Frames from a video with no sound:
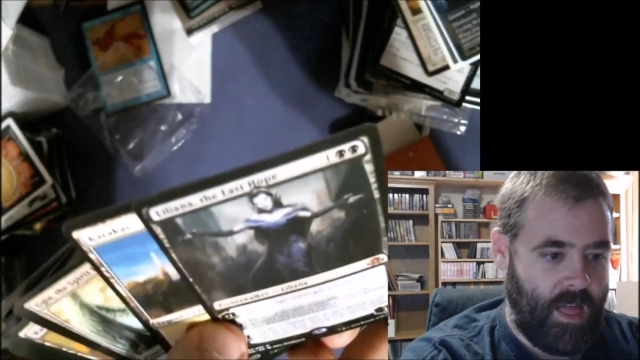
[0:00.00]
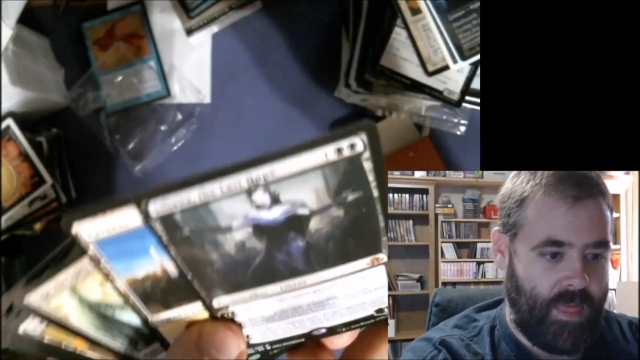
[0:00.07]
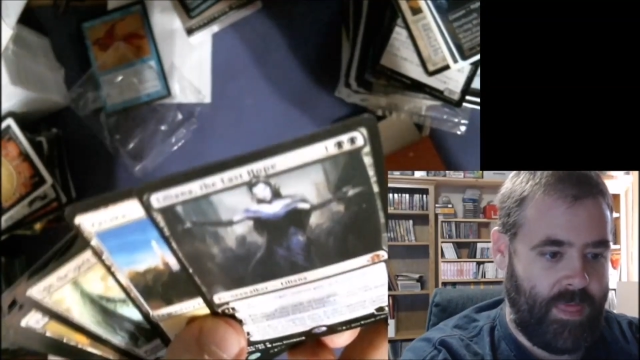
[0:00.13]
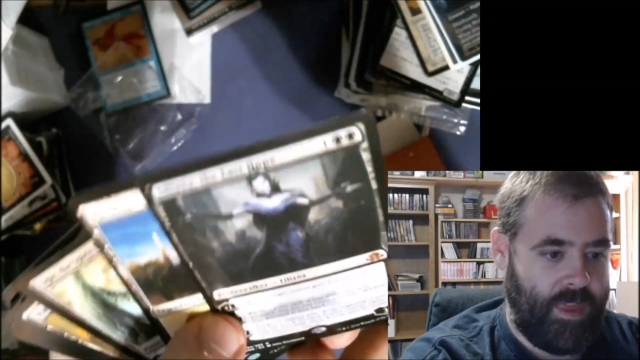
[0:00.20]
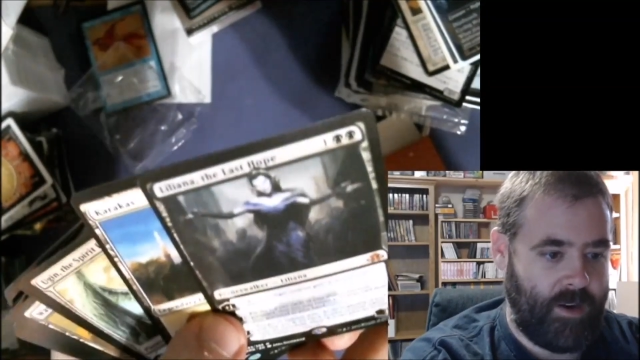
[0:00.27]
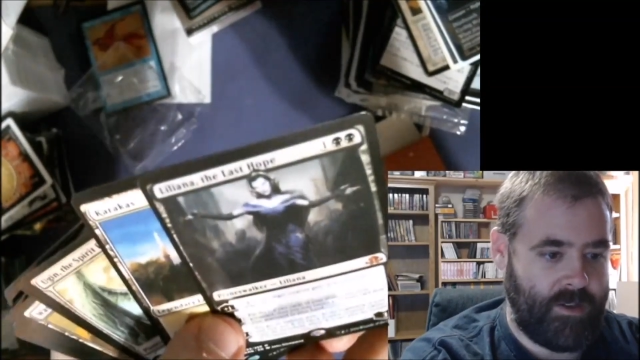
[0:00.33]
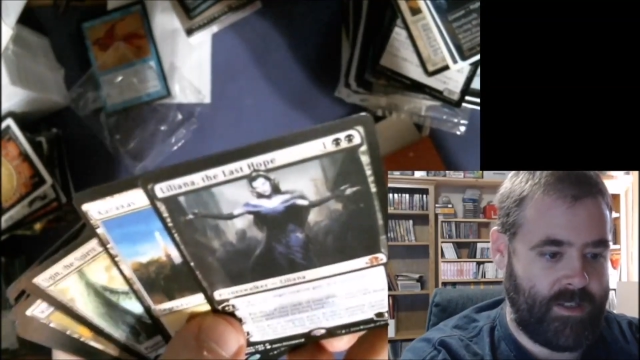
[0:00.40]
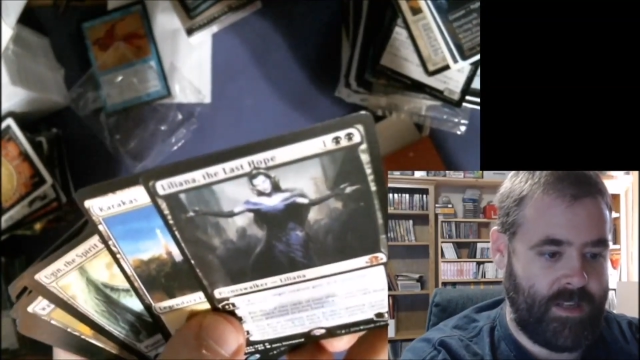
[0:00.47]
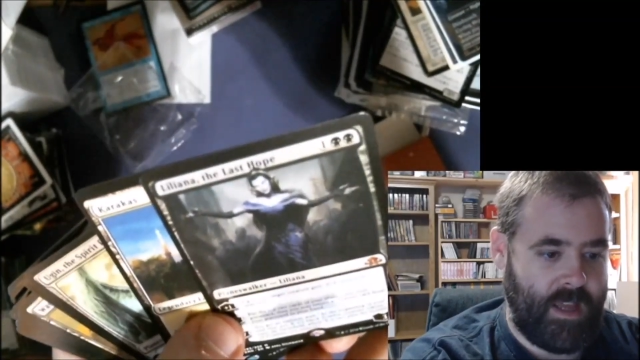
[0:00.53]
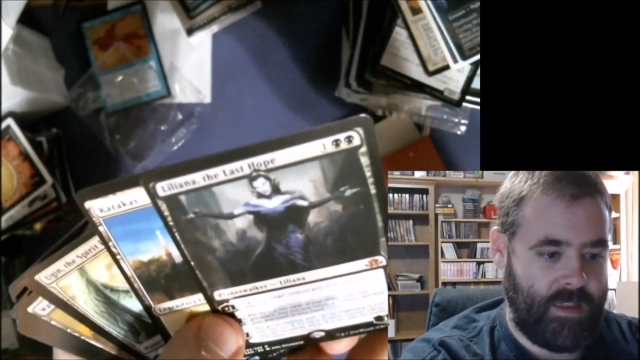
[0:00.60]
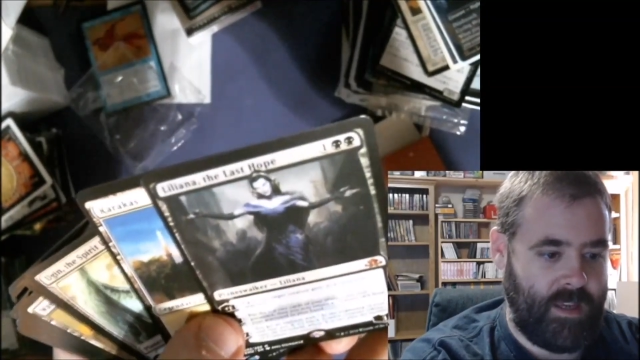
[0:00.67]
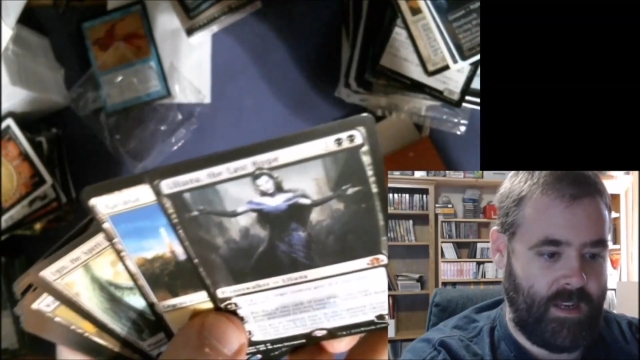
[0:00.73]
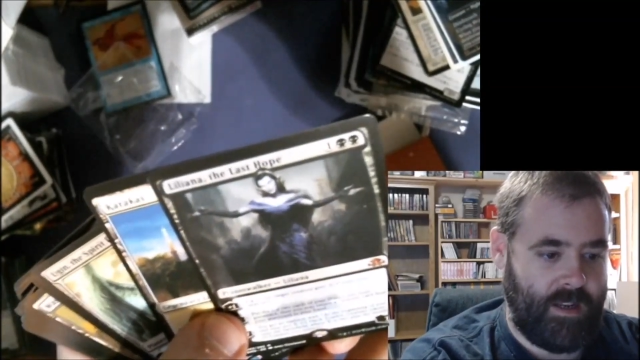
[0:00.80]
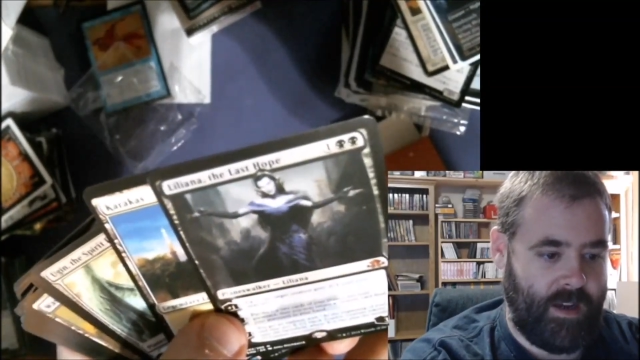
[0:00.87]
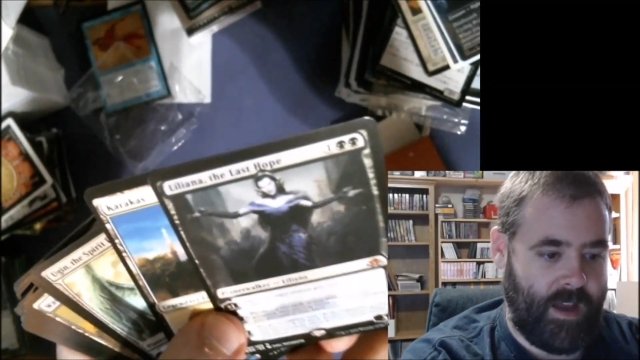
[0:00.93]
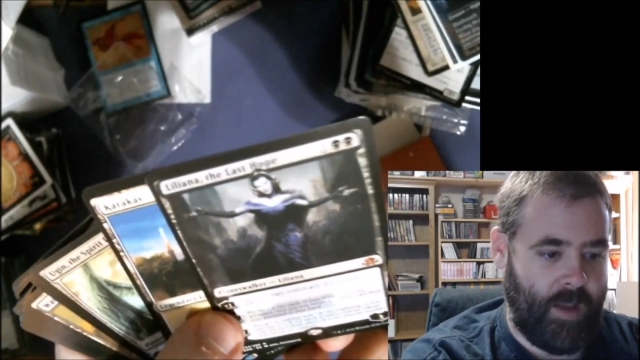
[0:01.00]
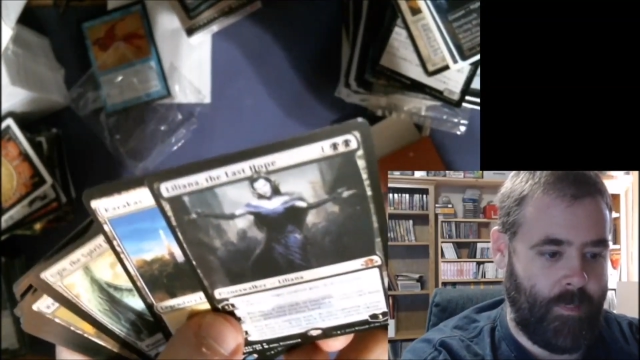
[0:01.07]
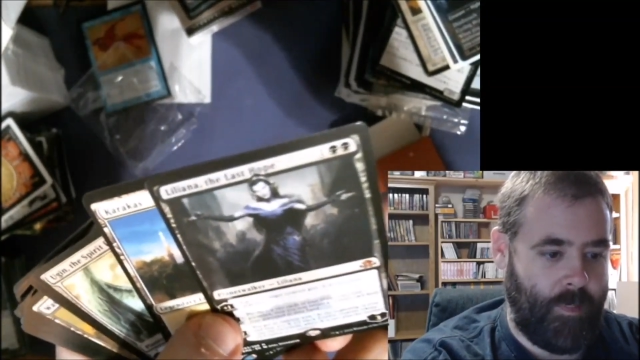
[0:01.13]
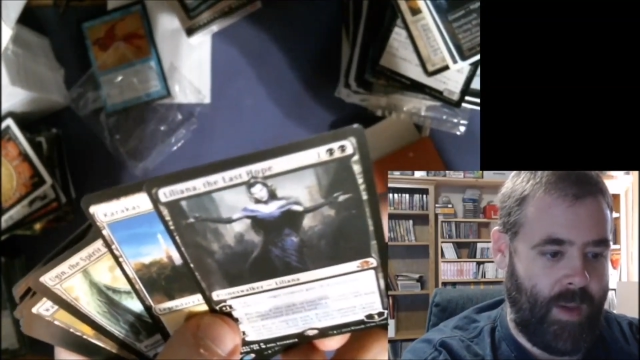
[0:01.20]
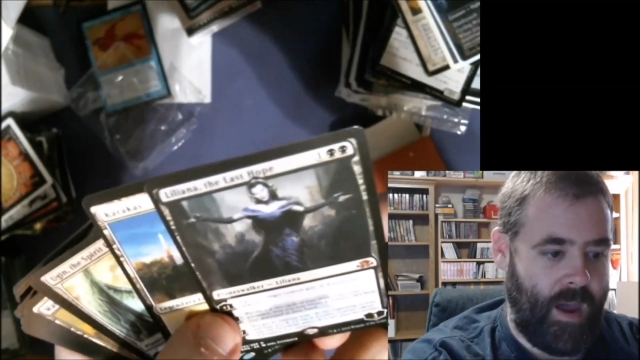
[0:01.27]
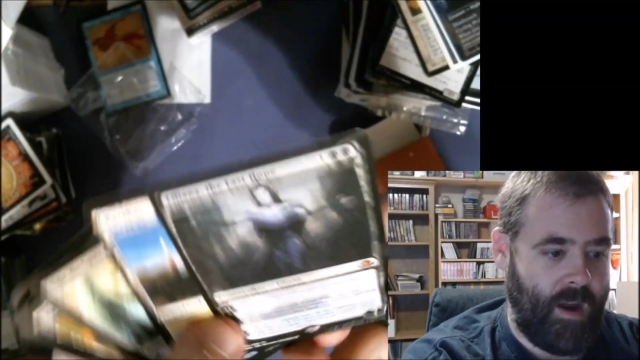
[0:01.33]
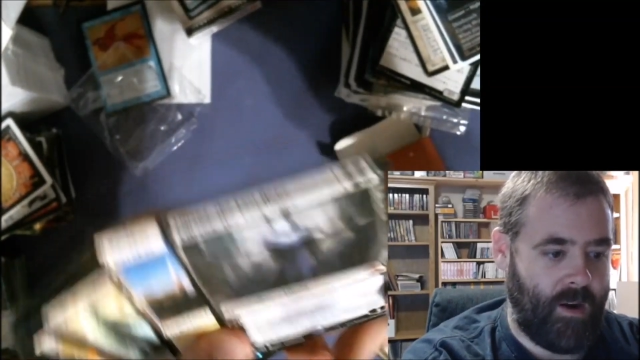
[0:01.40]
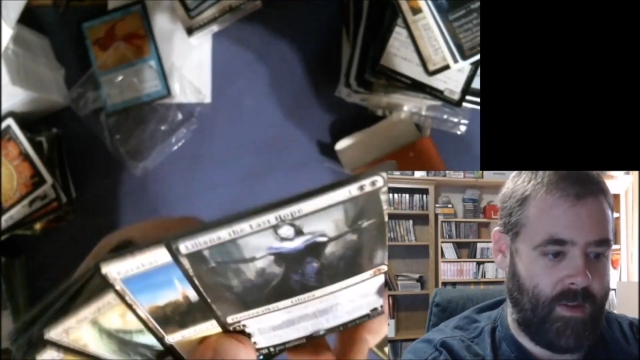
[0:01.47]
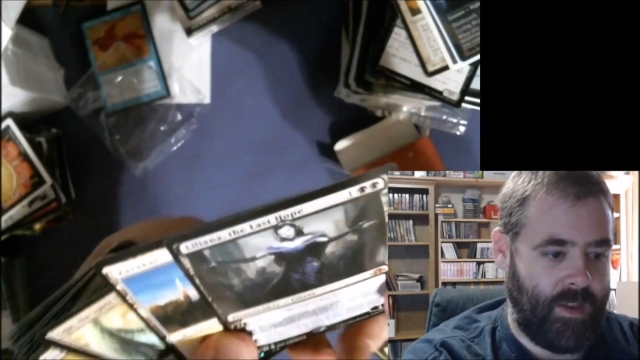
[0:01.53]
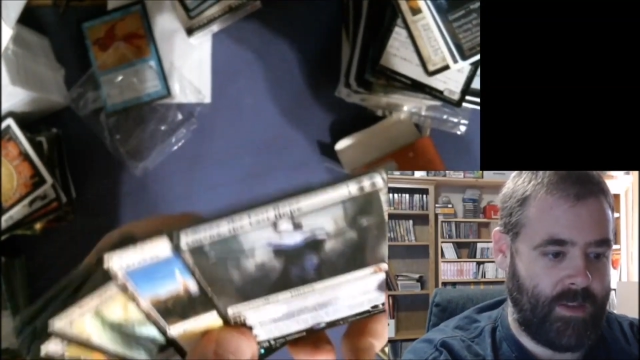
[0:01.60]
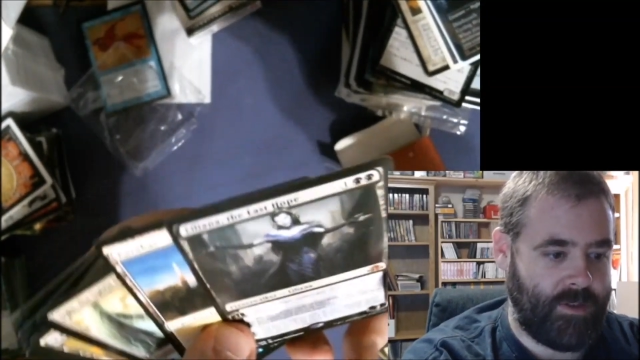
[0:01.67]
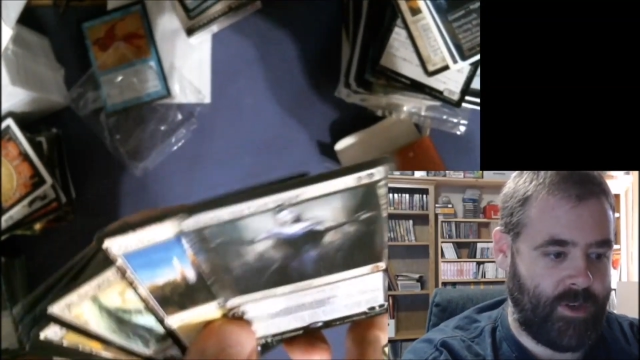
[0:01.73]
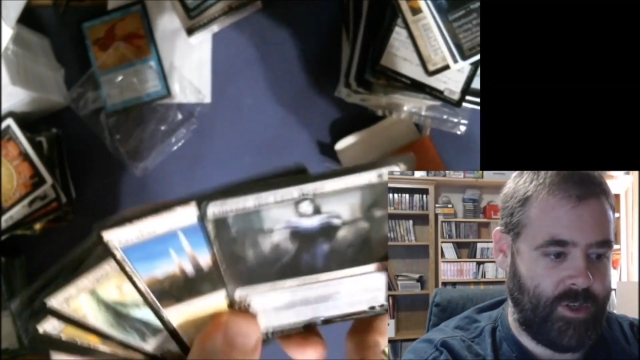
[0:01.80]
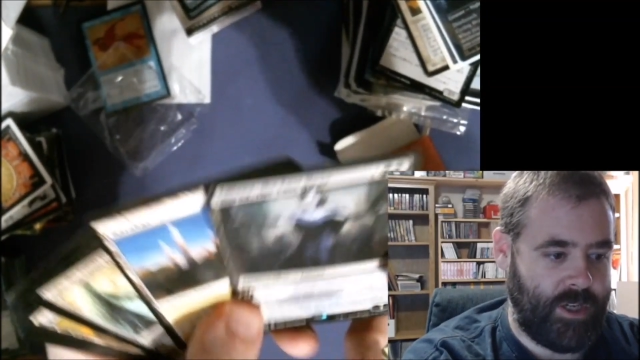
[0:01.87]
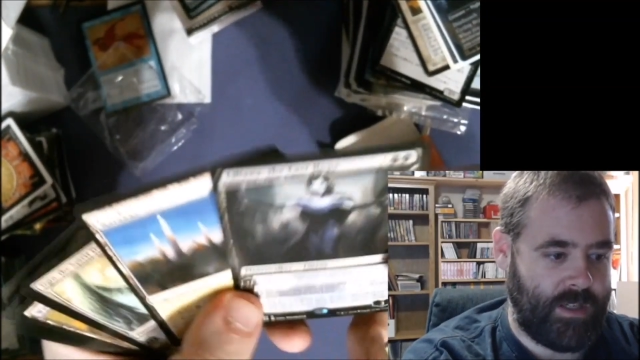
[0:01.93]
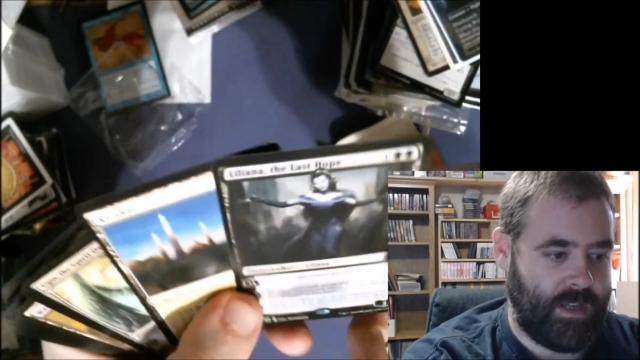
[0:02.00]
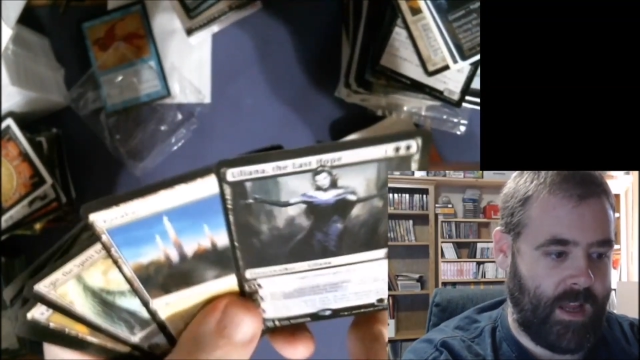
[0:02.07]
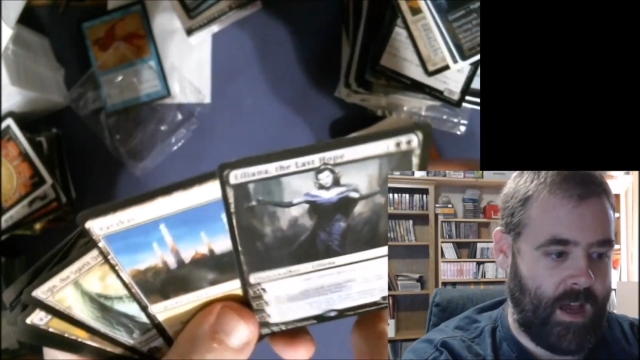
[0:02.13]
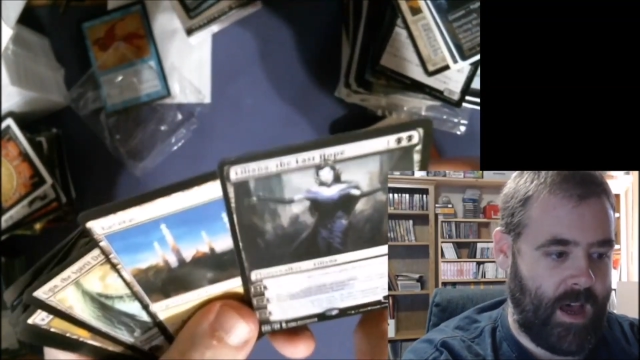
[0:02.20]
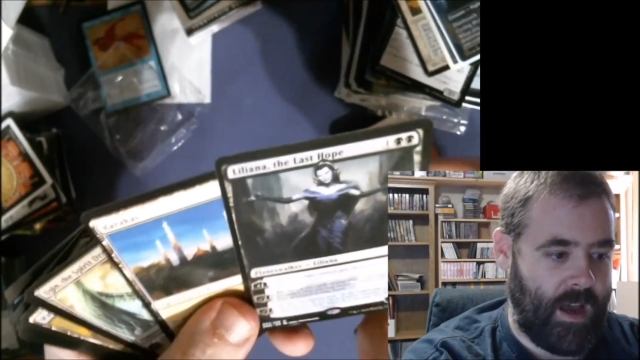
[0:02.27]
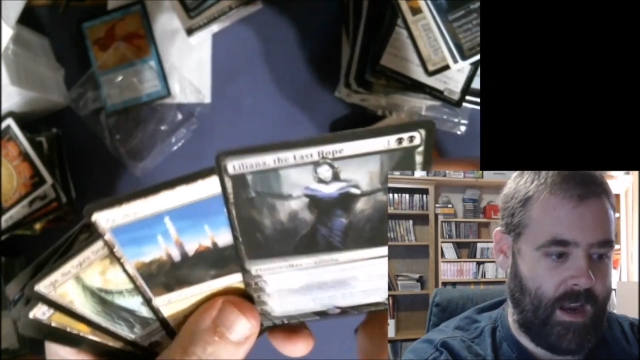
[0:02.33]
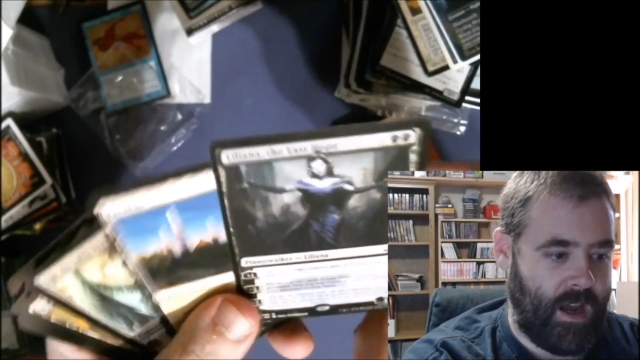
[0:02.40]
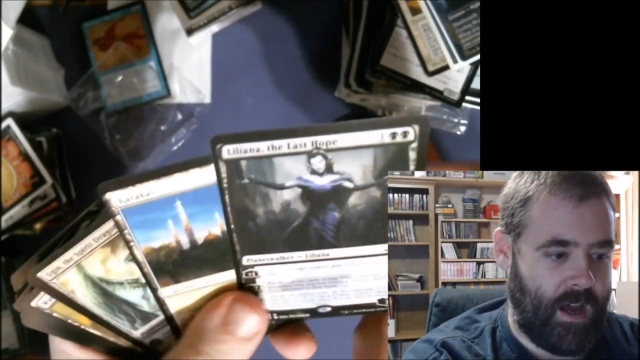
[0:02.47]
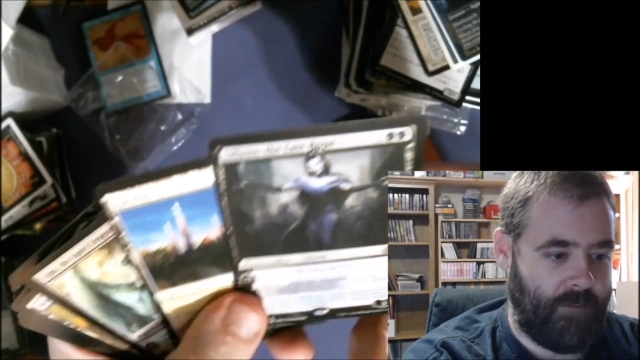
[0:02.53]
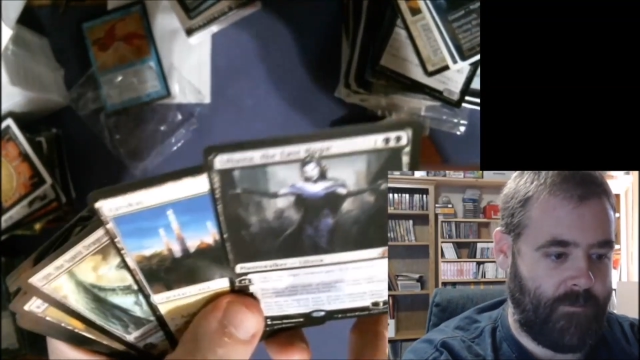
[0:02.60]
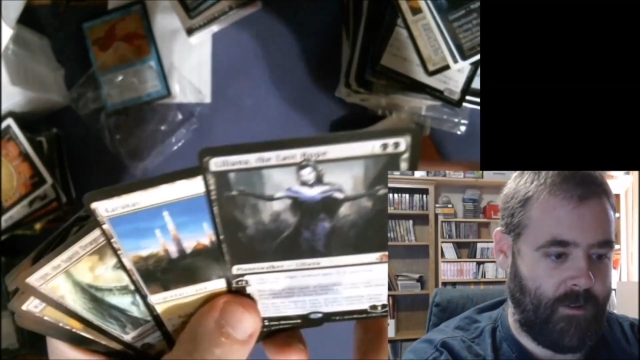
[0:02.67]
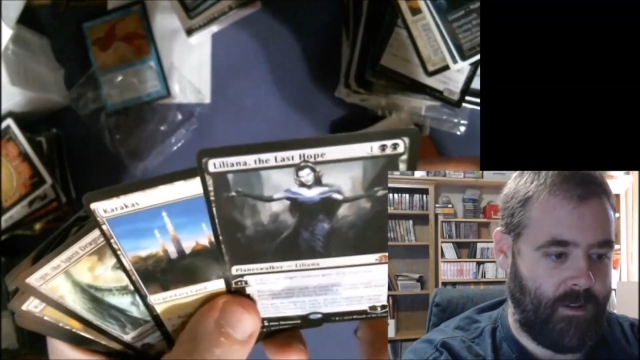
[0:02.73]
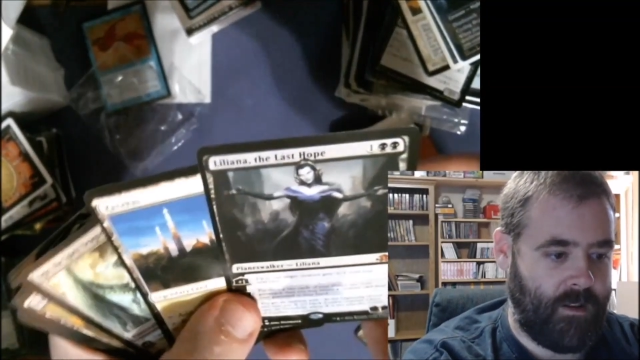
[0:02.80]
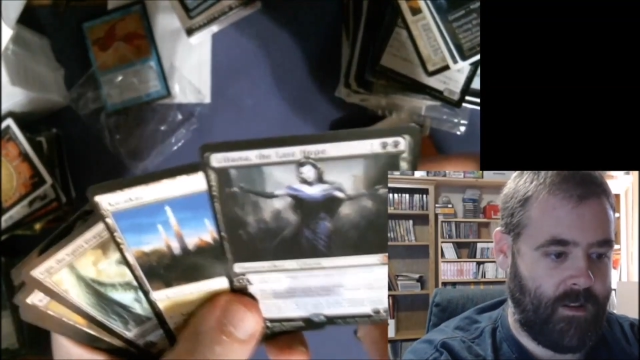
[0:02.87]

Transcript: There's nothing to compare. These are just god awful.